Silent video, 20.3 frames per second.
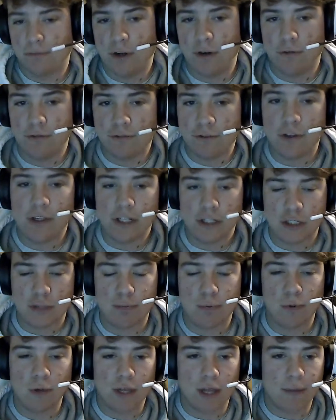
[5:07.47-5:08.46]
you know, fully
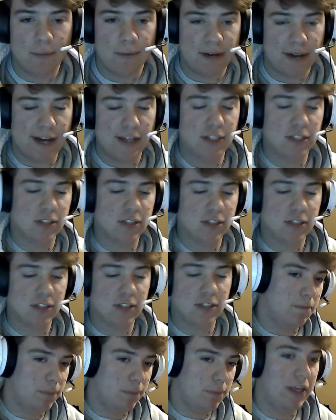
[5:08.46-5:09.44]
spool up and actually
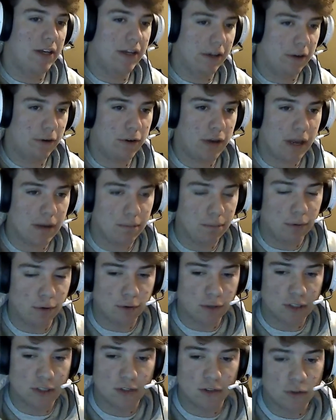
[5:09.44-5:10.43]
like begin to create
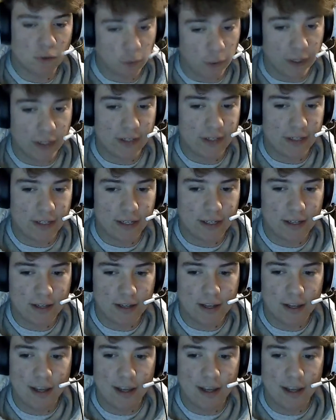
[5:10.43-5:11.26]
boost quickly.